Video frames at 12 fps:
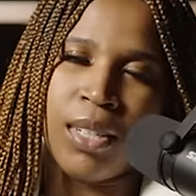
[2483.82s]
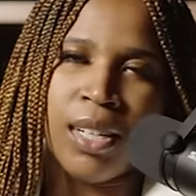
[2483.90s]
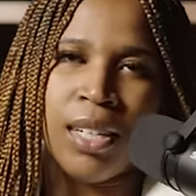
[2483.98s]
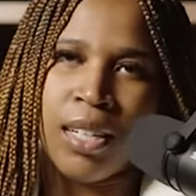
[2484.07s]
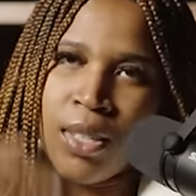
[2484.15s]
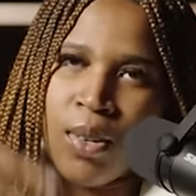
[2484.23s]

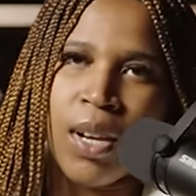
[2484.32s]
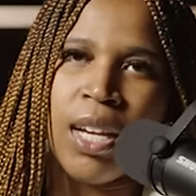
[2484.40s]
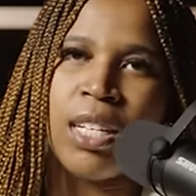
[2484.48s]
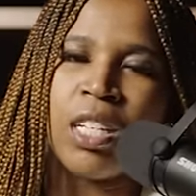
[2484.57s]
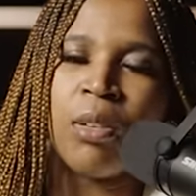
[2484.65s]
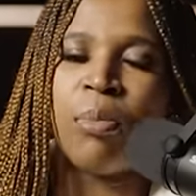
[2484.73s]
Indians are
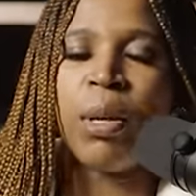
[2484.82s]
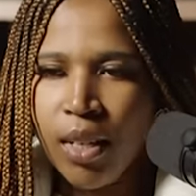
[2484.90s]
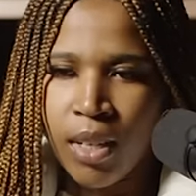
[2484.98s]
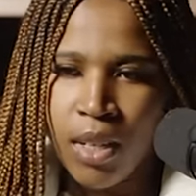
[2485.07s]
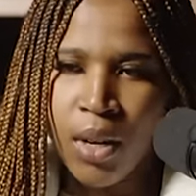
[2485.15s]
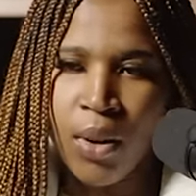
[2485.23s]
Asian, but,
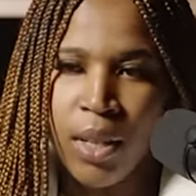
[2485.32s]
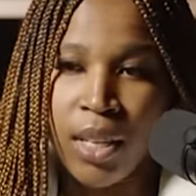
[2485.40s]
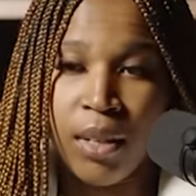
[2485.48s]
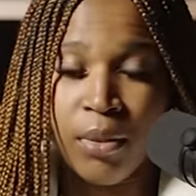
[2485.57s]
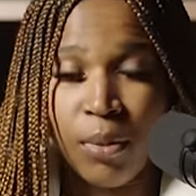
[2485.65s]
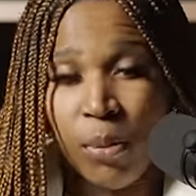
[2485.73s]
you know, and
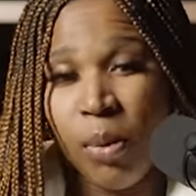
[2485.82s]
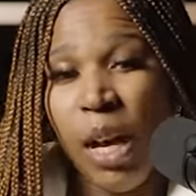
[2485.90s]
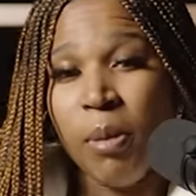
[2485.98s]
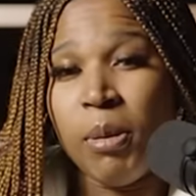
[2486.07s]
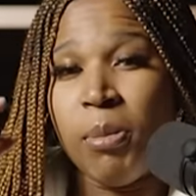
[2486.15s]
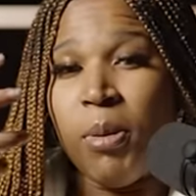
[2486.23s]
then with
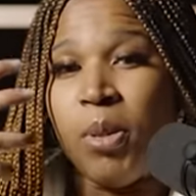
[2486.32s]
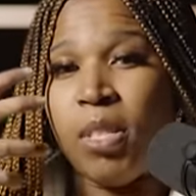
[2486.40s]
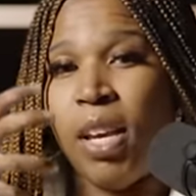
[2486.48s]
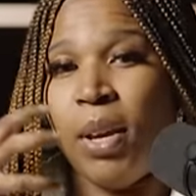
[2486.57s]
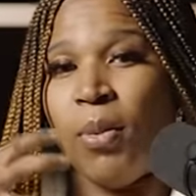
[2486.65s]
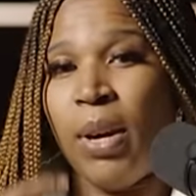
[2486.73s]
black people, it's
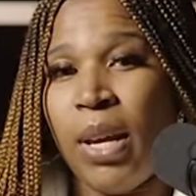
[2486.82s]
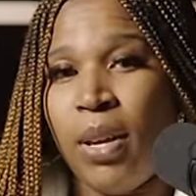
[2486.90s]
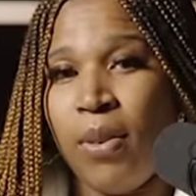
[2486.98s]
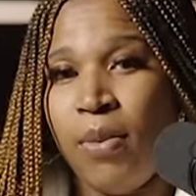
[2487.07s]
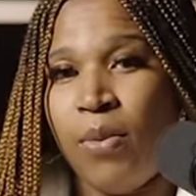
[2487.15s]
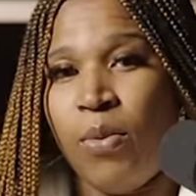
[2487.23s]
like, wait,
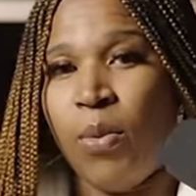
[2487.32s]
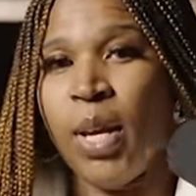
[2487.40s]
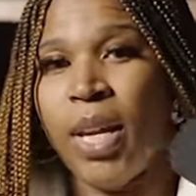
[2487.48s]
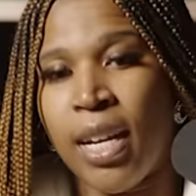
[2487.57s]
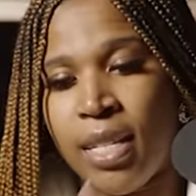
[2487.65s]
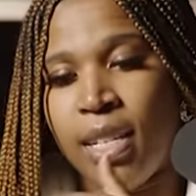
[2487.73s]
we
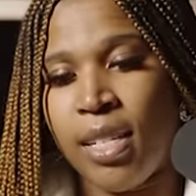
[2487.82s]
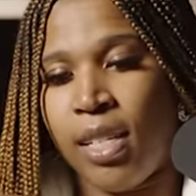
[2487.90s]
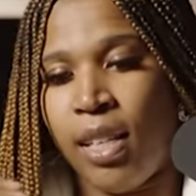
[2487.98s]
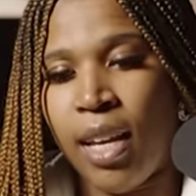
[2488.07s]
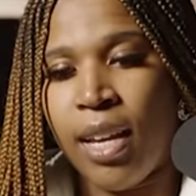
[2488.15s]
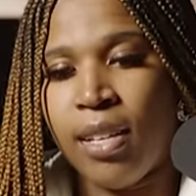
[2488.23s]
got such a
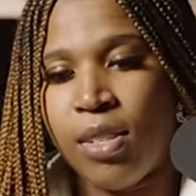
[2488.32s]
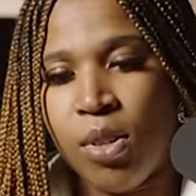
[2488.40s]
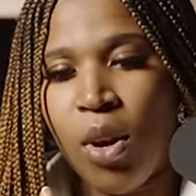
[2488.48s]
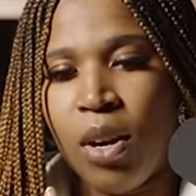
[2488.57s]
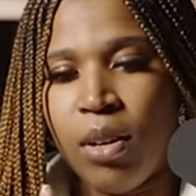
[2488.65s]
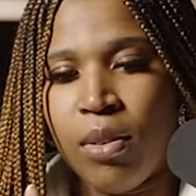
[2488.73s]
late
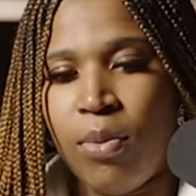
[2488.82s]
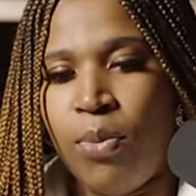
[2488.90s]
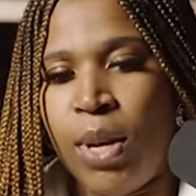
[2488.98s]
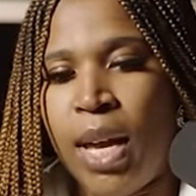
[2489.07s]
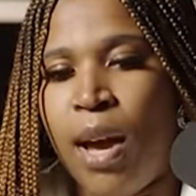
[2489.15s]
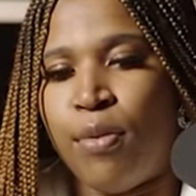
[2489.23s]
start,
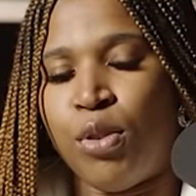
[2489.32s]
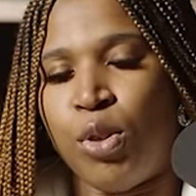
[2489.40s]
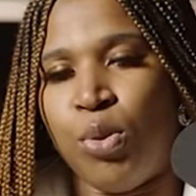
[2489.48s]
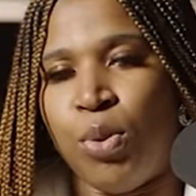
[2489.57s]
we have to